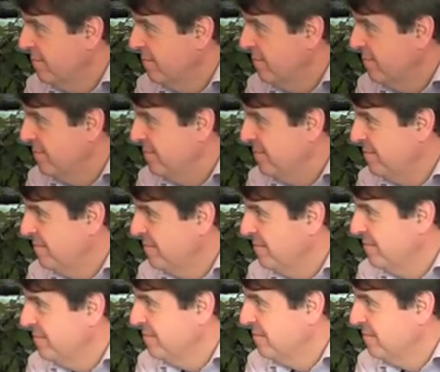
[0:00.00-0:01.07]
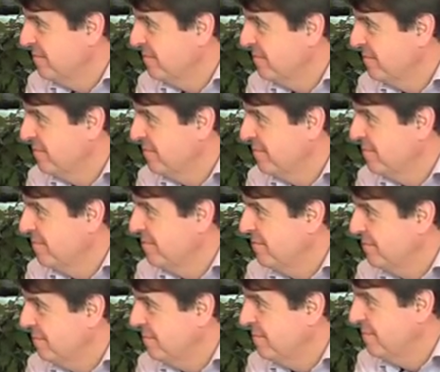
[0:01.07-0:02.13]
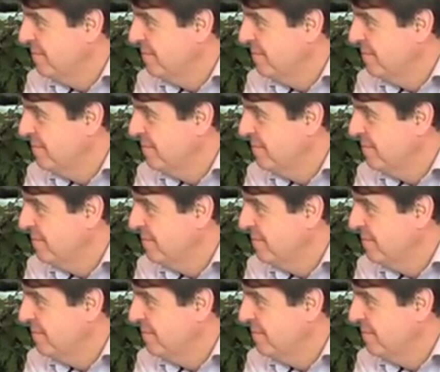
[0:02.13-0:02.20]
The person shown says nothing.